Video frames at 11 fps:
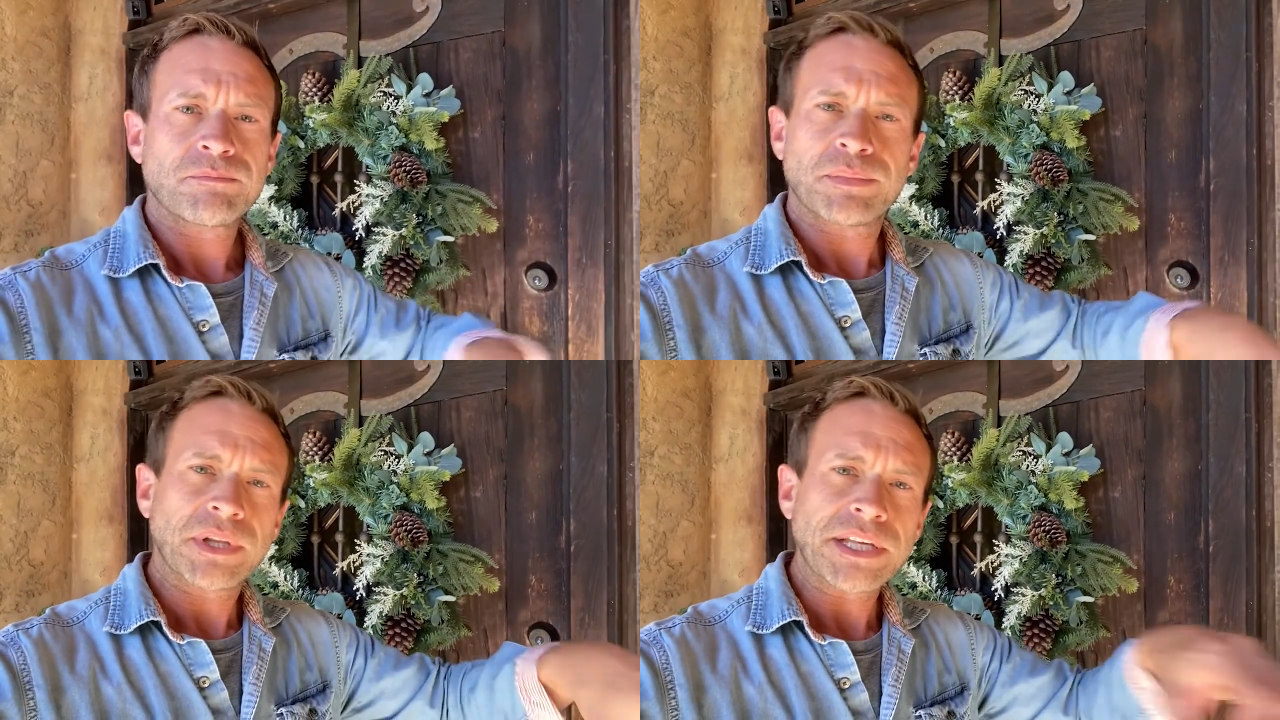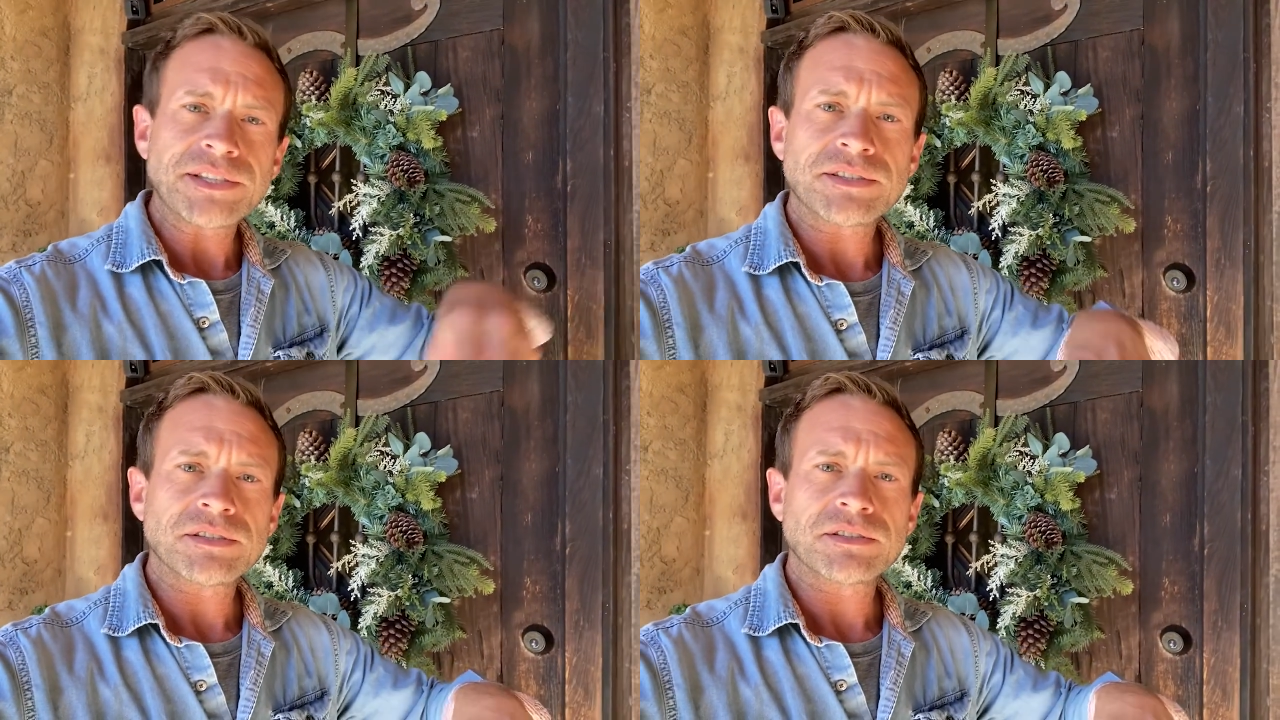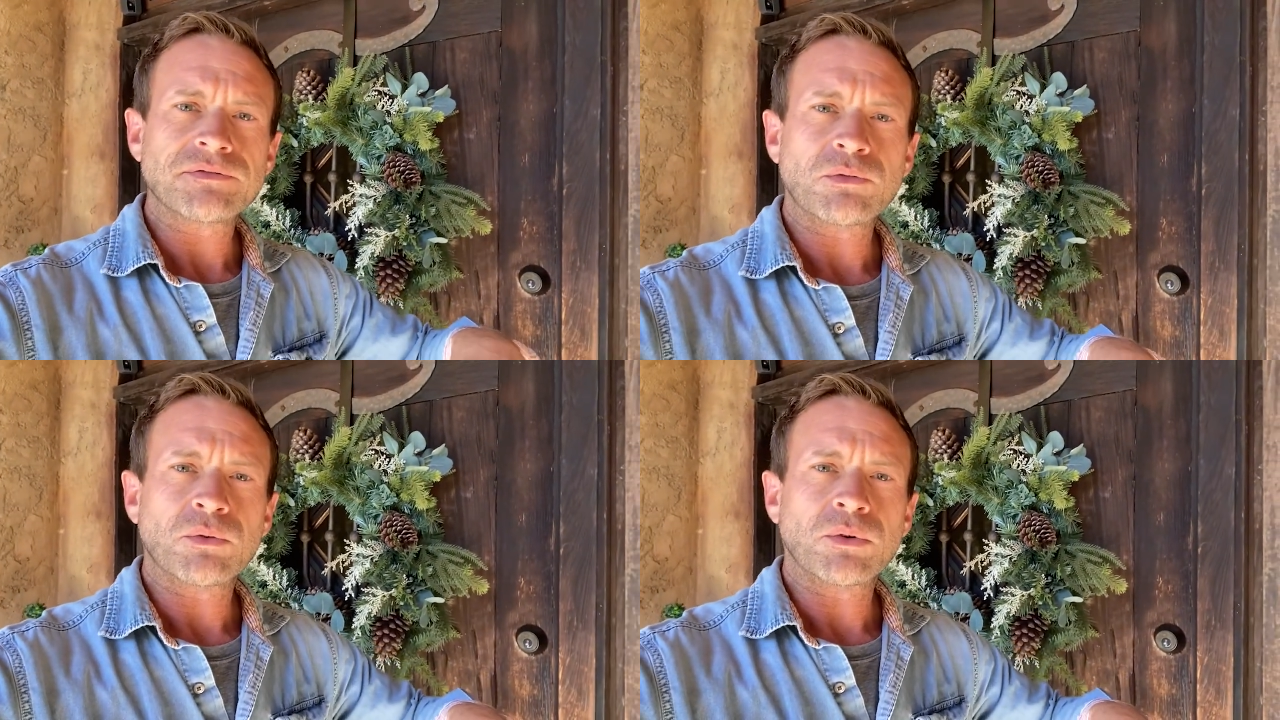places
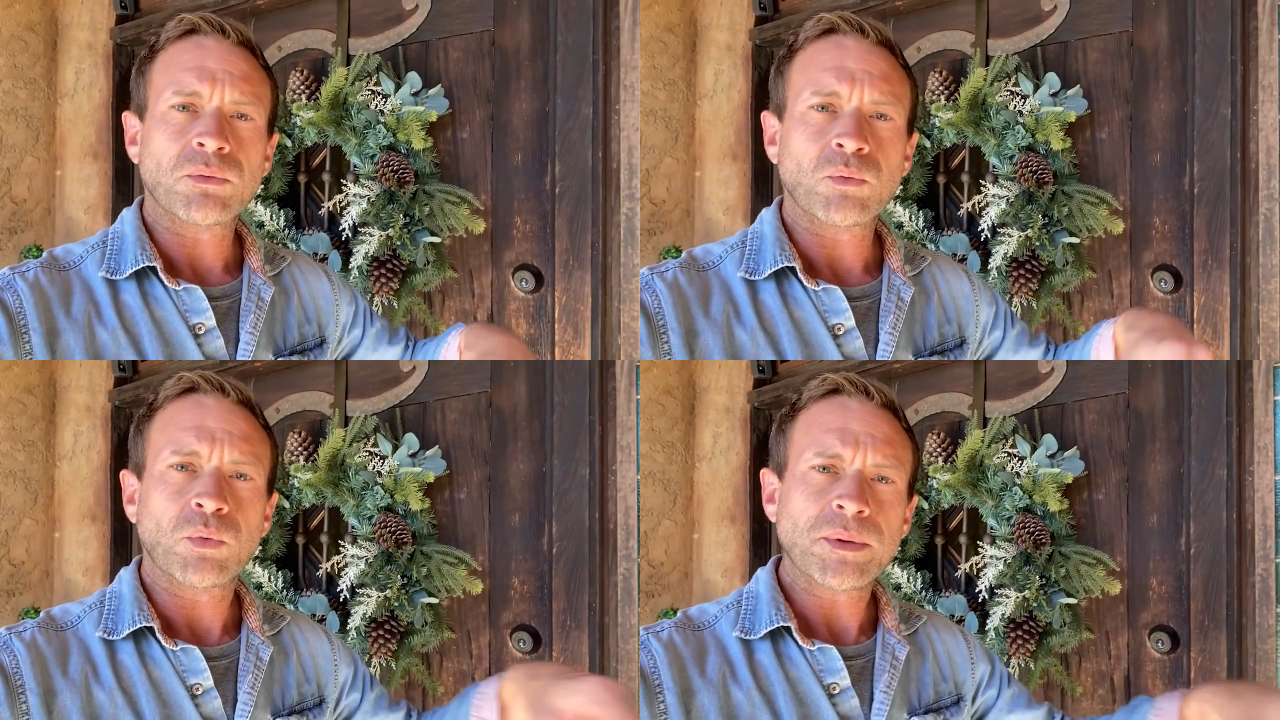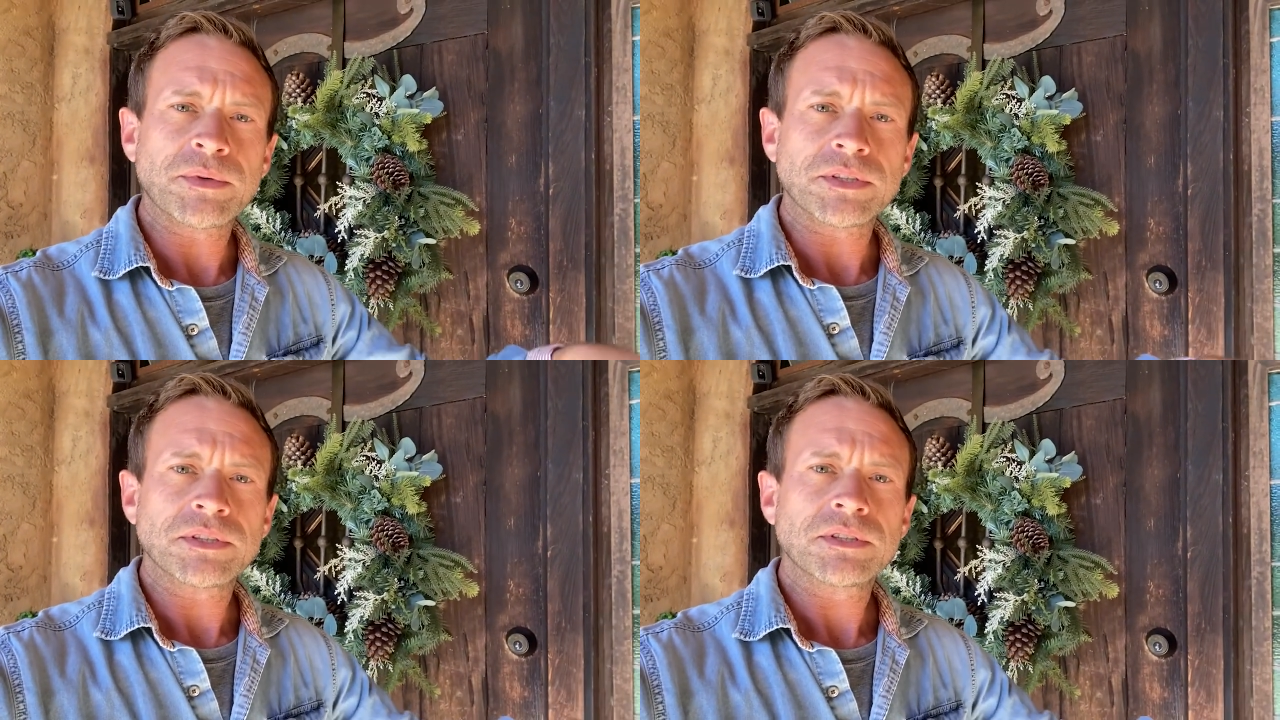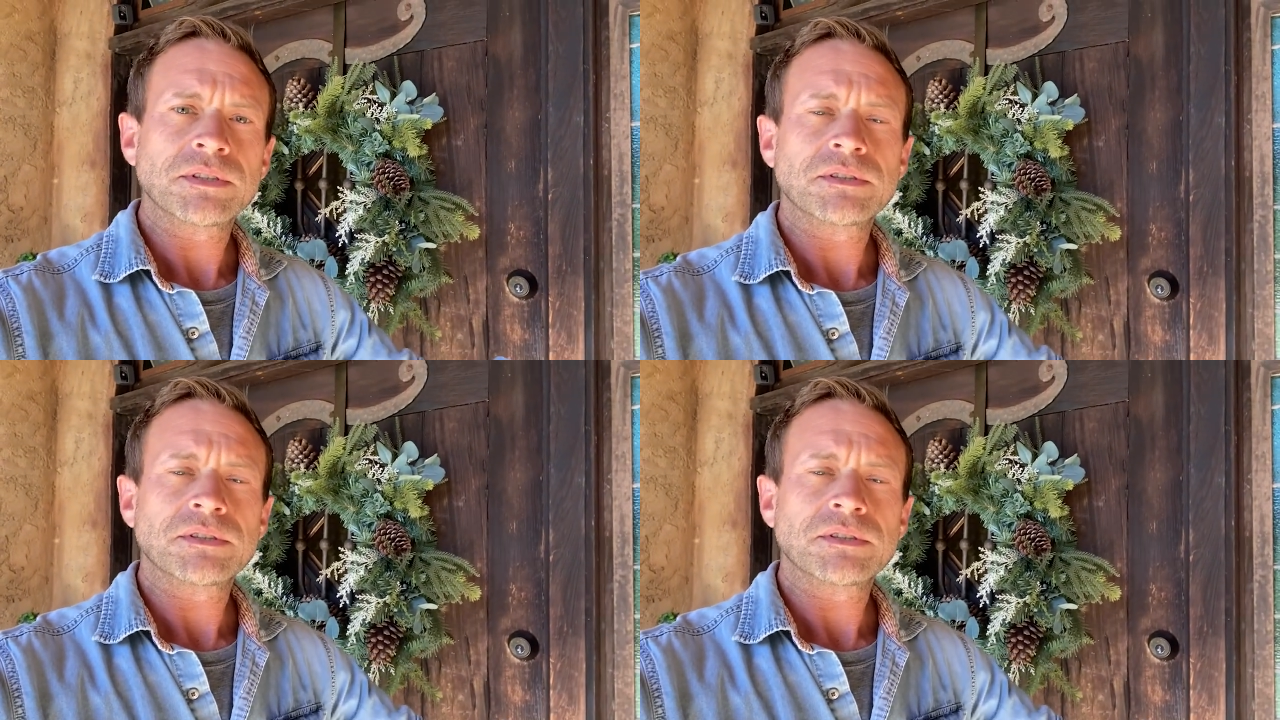for women